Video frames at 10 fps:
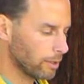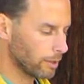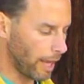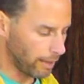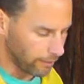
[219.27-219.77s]

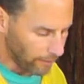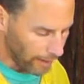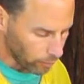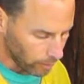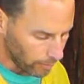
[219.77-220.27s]
And in
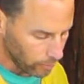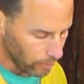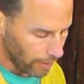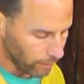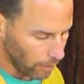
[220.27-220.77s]
fact, what I'm
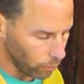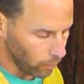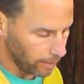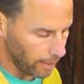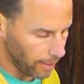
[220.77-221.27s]
doing, I've got
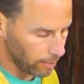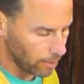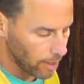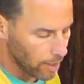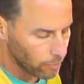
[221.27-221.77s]
one
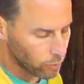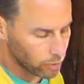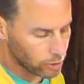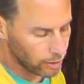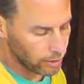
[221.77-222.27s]
hand
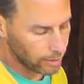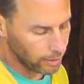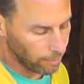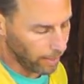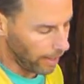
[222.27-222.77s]
pushing in
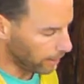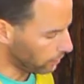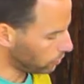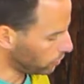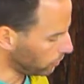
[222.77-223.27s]
the back of
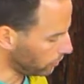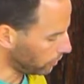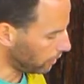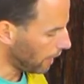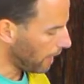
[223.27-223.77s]
the
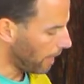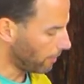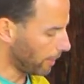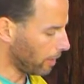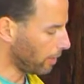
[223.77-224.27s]
shoulder, and
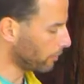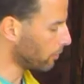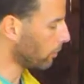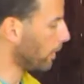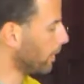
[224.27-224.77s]
my other
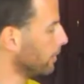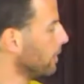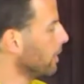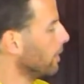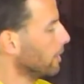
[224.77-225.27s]
one
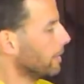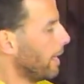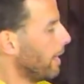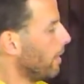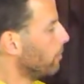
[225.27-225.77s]

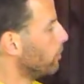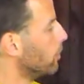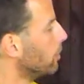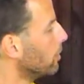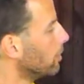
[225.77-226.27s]
can
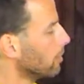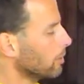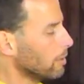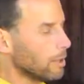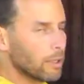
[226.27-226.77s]

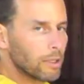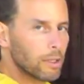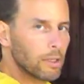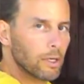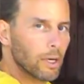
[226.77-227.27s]
pull
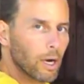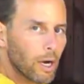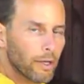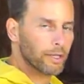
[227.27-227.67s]
on